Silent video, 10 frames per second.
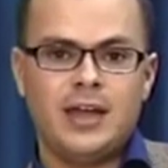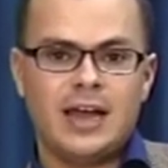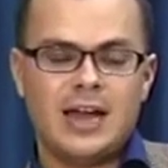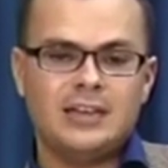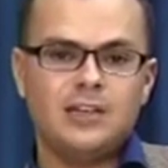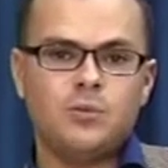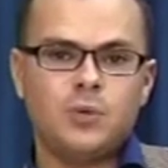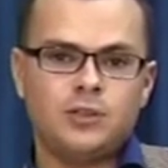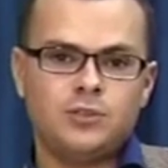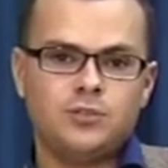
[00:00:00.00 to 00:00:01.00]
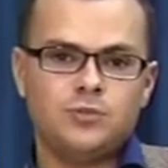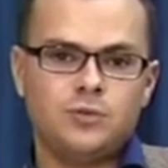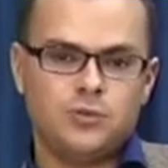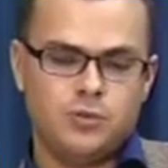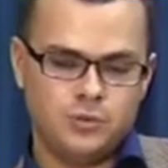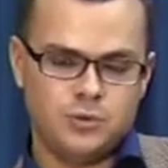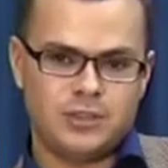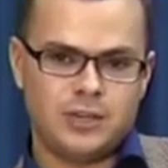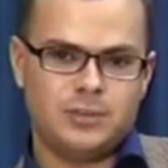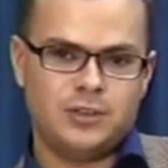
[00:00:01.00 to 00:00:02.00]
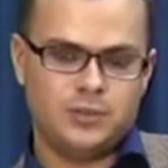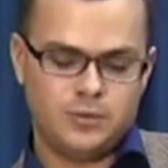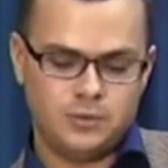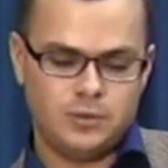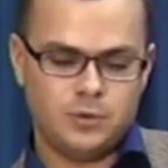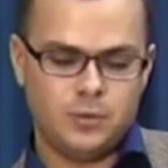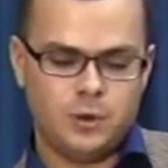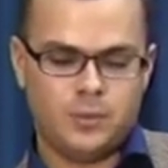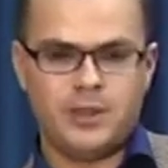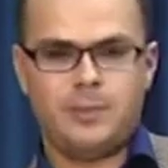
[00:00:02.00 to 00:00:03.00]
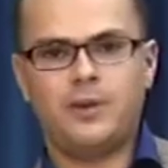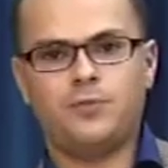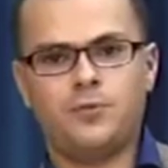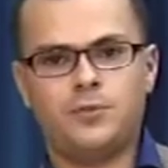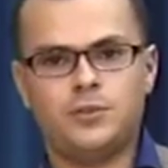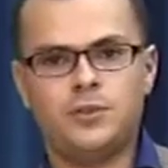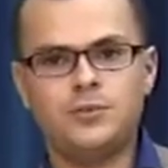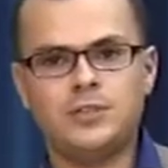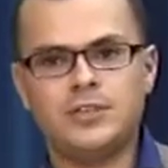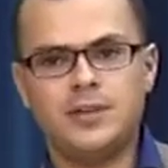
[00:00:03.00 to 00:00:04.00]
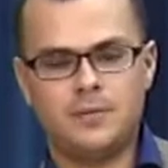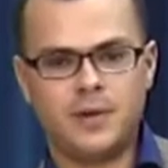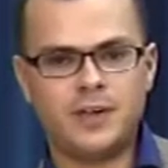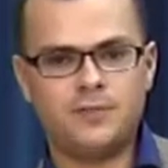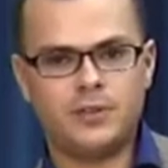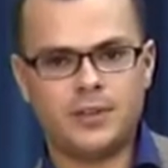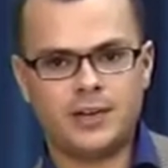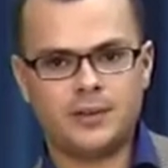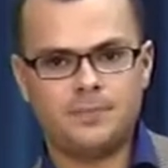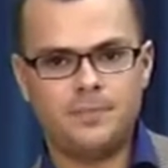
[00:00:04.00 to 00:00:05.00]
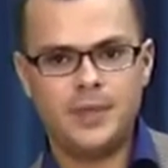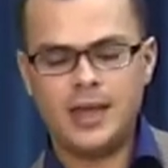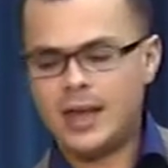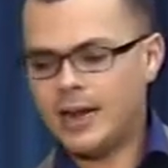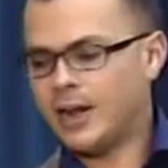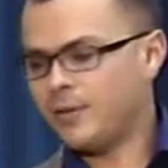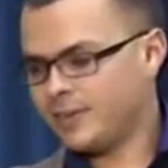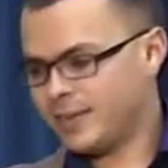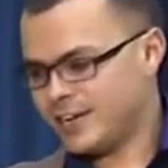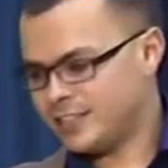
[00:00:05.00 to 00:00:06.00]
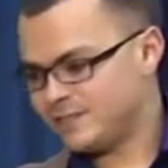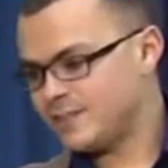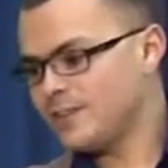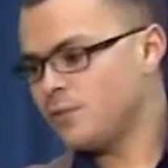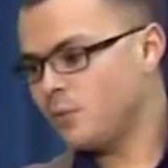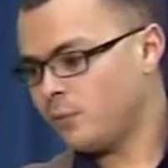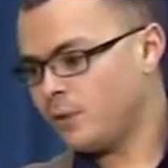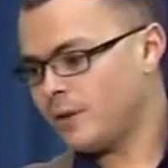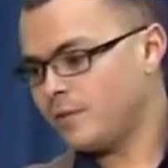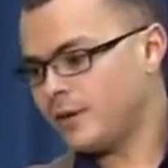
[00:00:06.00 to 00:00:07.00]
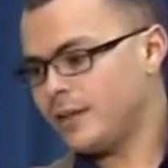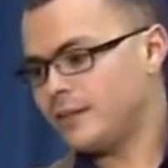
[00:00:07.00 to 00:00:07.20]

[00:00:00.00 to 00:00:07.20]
and you want to use them and to work with them, and of course you use an array for that. Now in the case of the normal array,